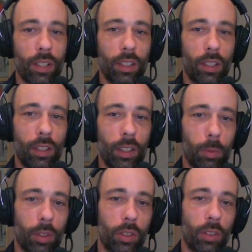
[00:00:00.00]
So
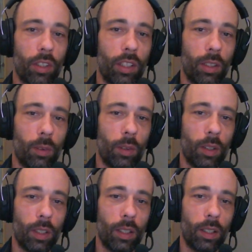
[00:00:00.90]
esports is already
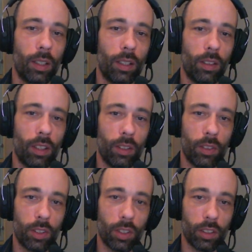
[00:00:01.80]
an end
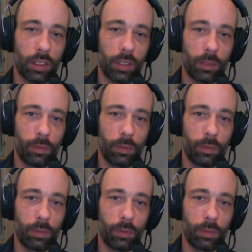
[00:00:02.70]
result.